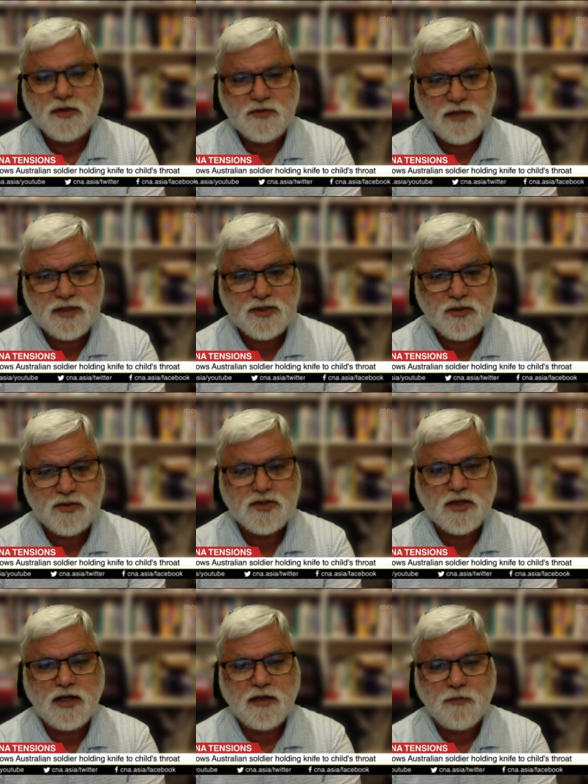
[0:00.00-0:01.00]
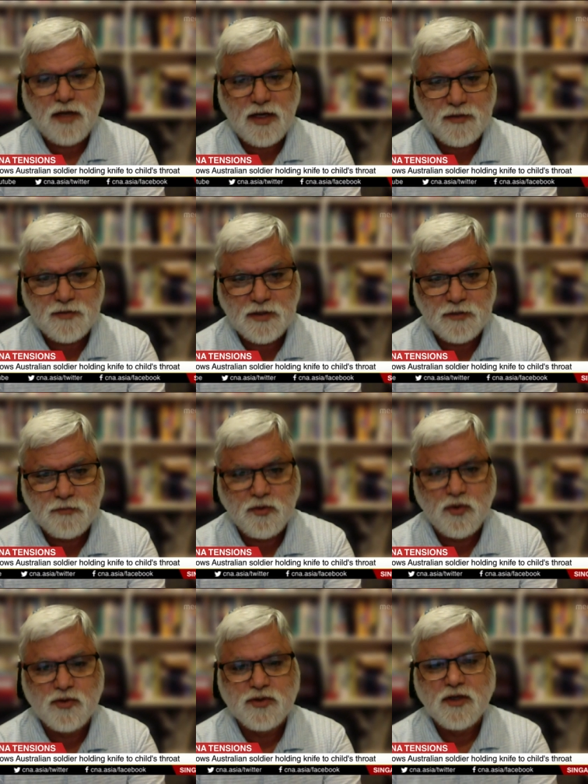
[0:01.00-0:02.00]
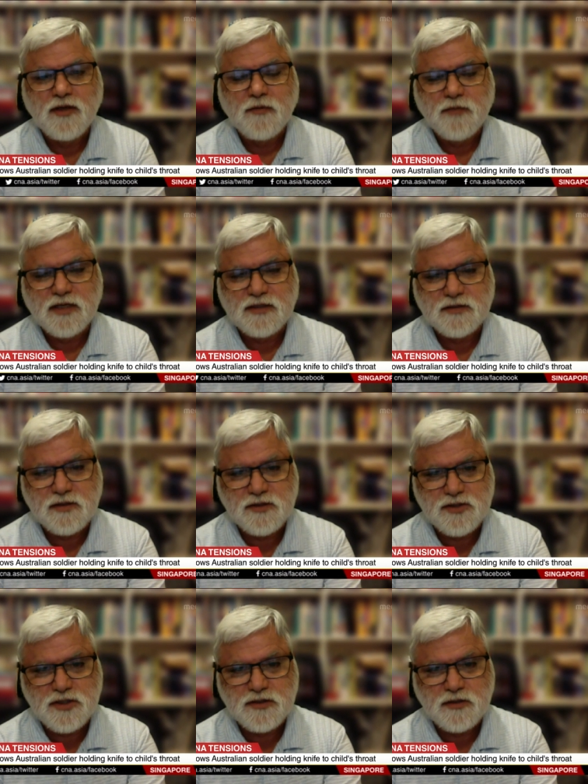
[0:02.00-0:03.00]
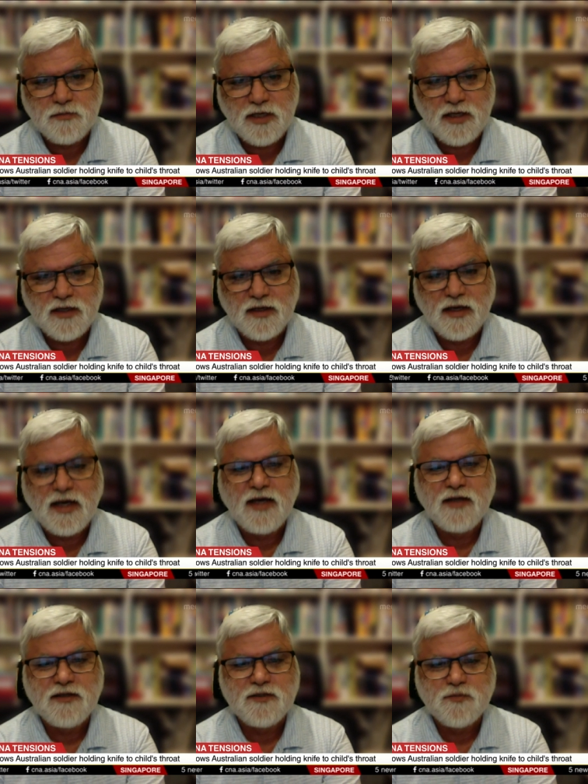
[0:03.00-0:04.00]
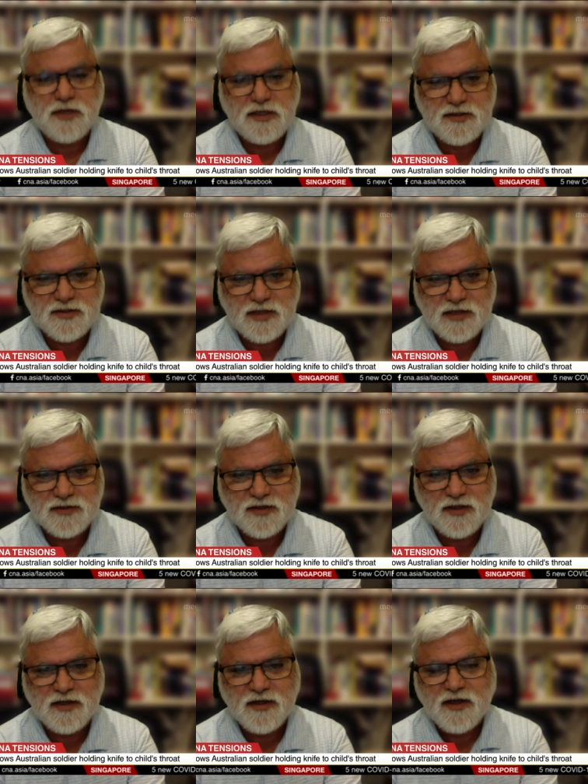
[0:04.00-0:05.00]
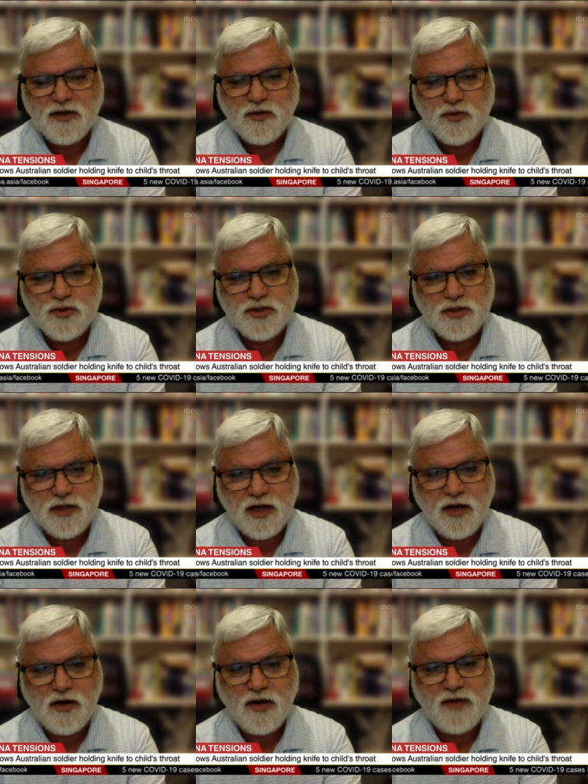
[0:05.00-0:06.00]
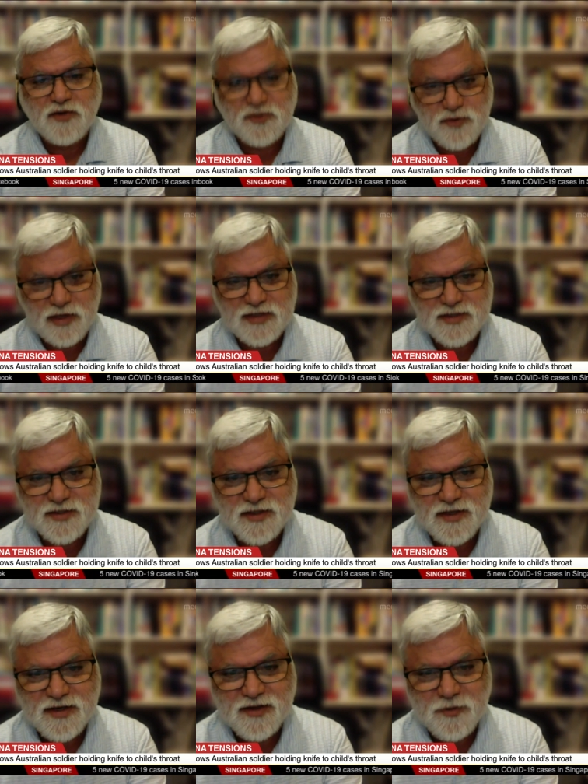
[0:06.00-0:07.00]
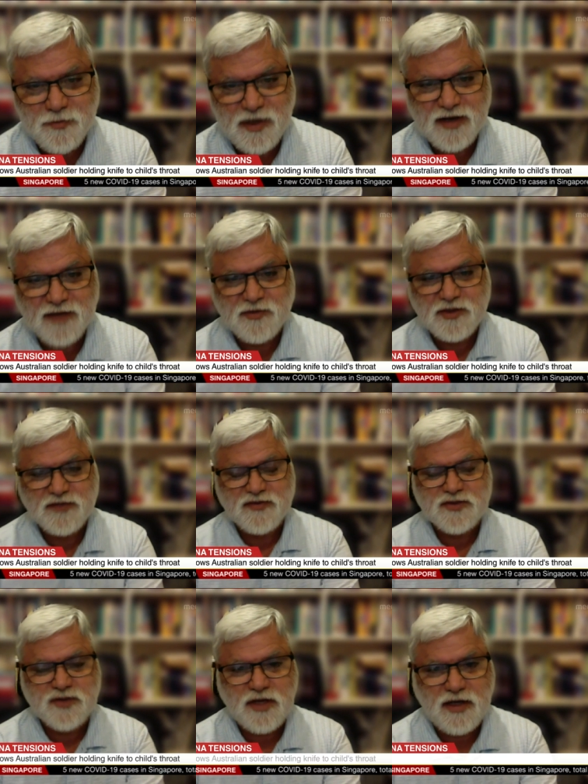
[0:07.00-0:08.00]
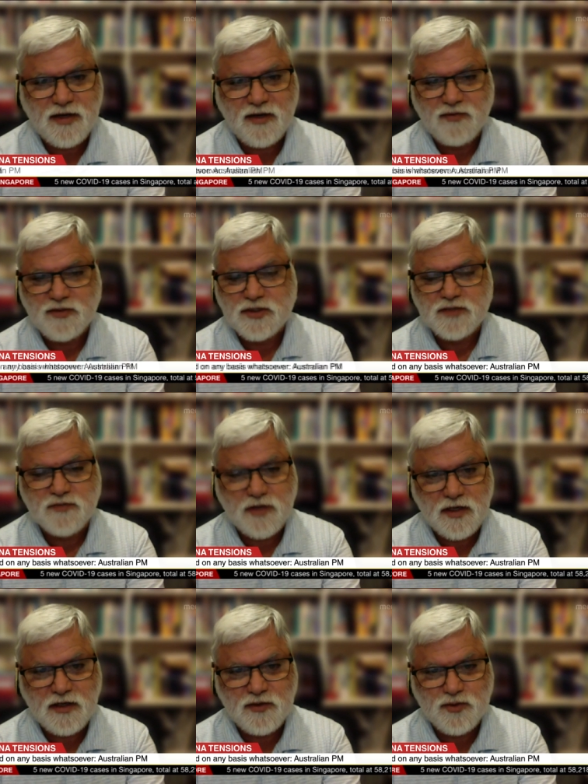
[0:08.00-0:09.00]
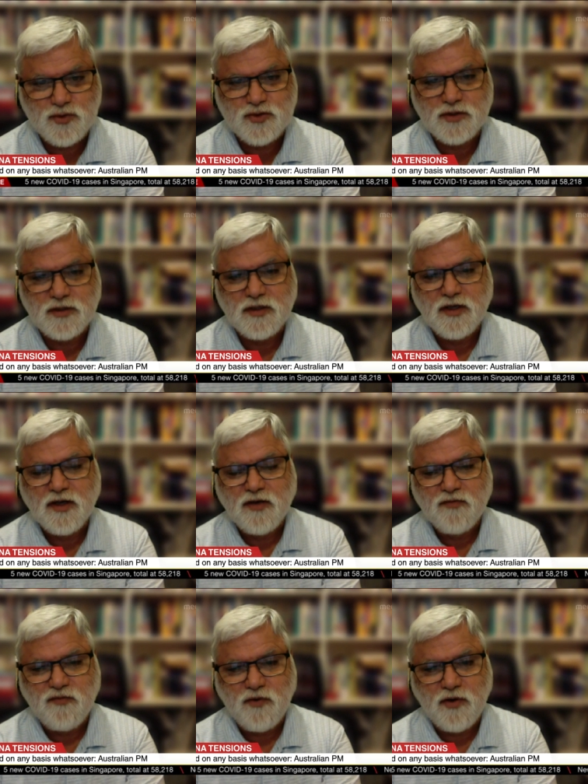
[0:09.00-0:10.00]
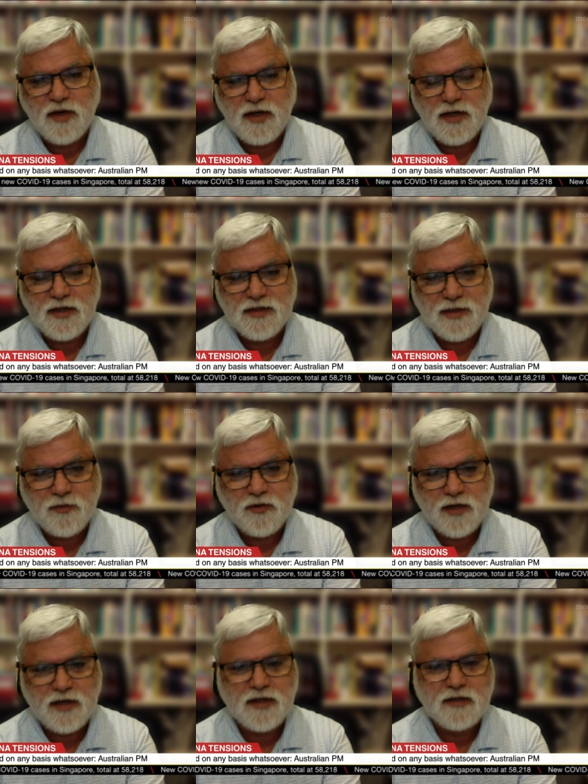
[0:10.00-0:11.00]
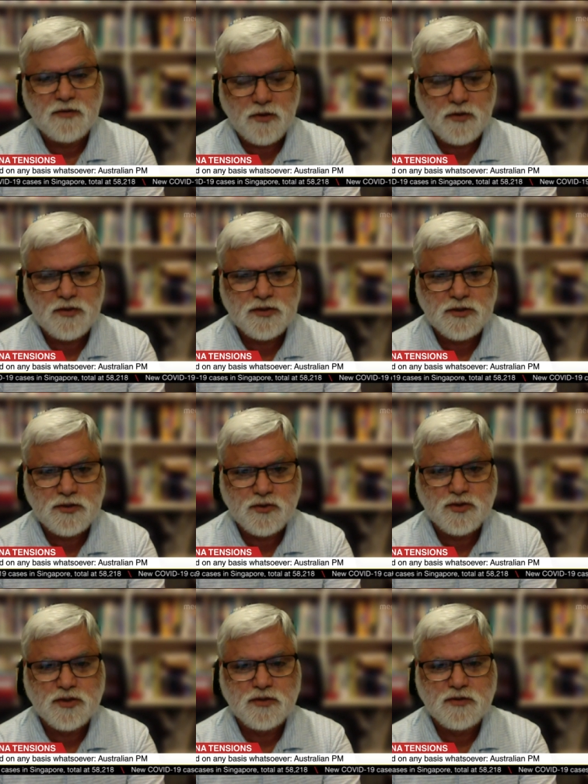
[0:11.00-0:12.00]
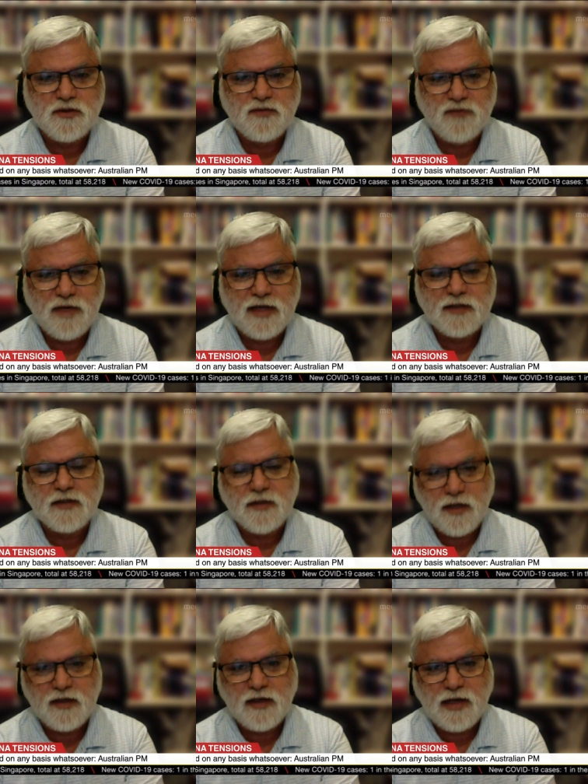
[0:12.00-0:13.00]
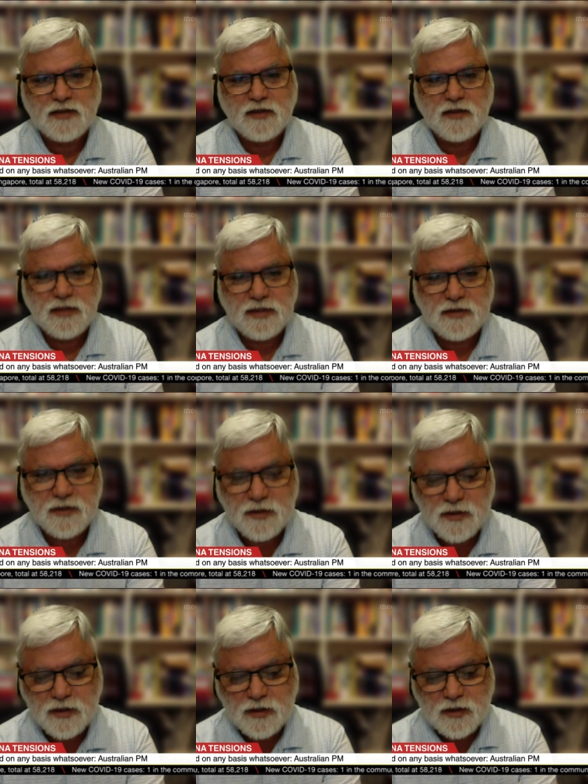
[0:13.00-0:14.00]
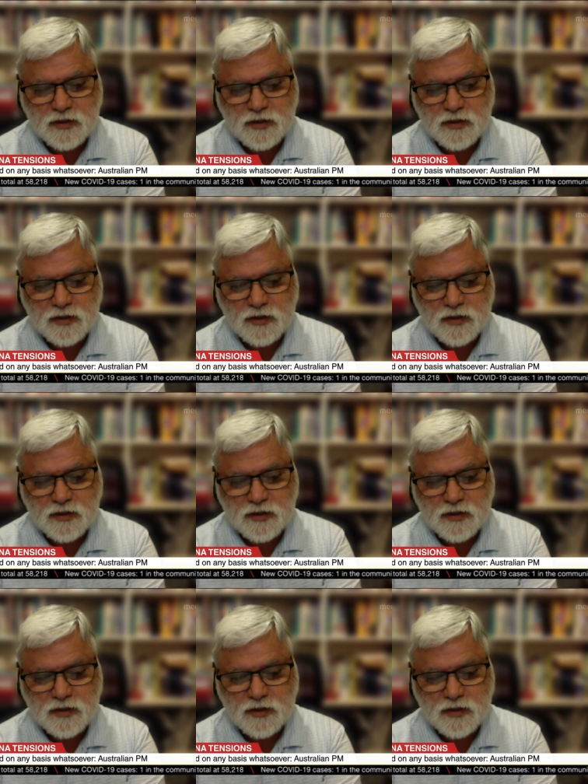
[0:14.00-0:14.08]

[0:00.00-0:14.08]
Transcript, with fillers: to address the Australian Parliament. Both President Xi Jinping and his predecessor, Hu Jintao, have addressed the Parliament of Australia, which is very unusual for a democratic you know, institution to invite an unelected leader.